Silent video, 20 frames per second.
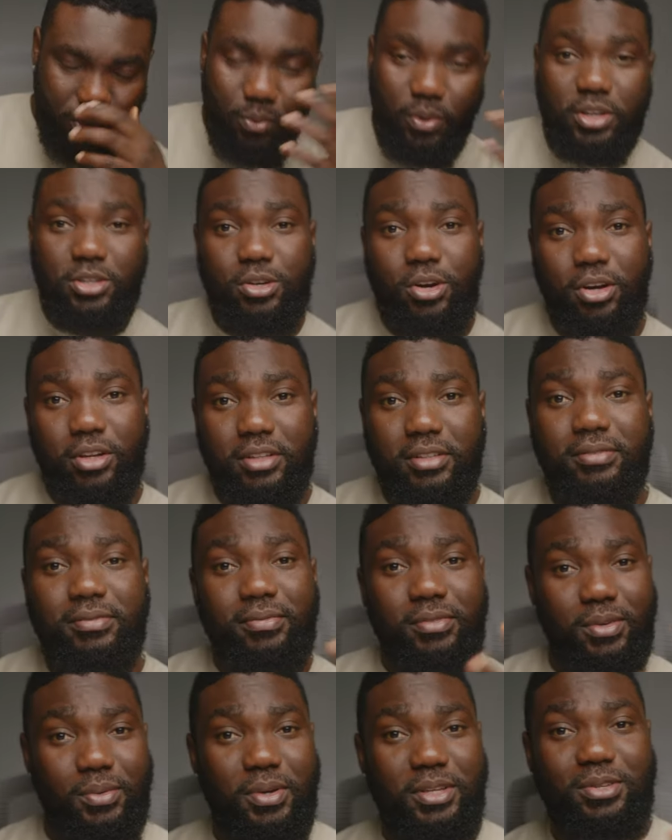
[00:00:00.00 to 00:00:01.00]
Westcott
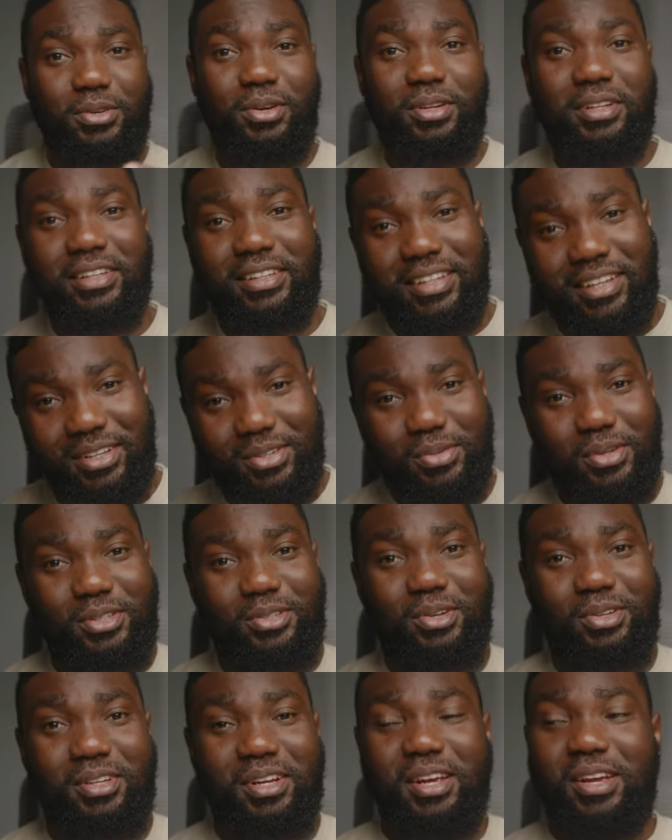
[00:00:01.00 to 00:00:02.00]
comes, I think,
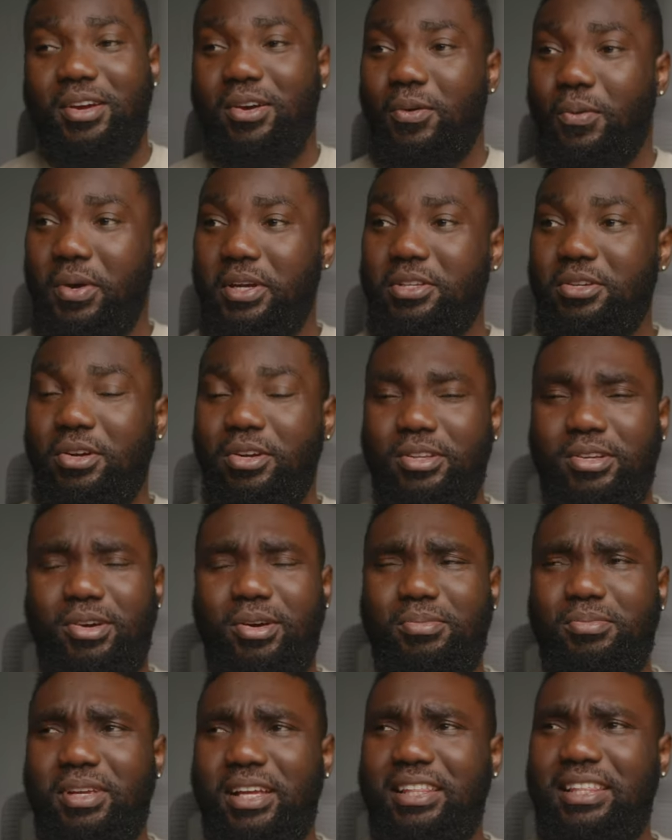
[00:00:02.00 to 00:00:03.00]

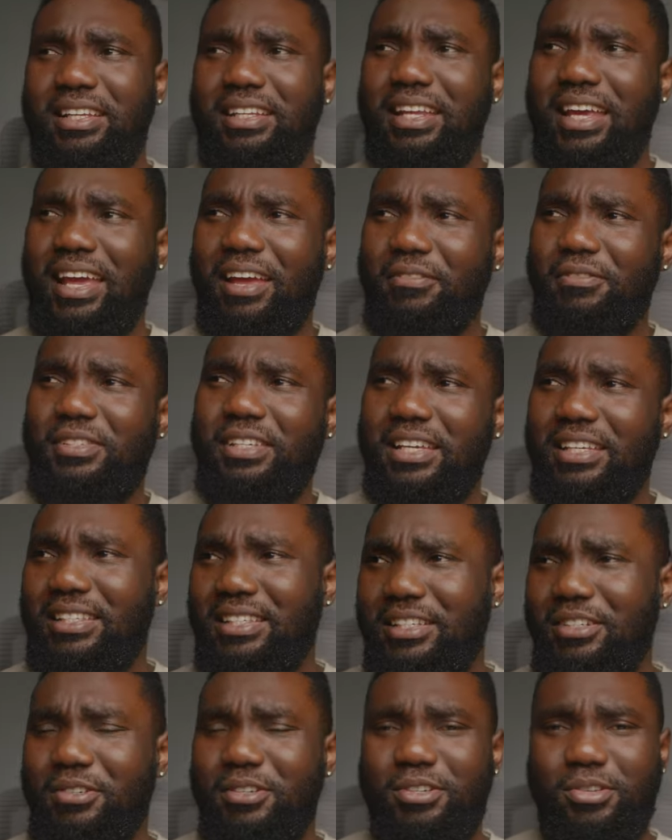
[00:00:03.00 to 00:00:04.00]
the FJ
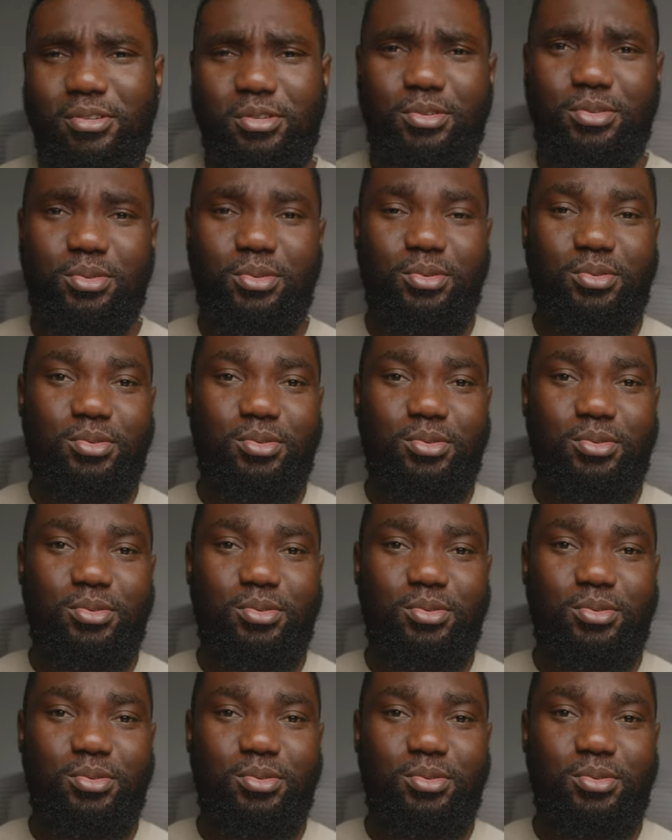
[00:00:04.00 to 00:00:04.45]
series or so.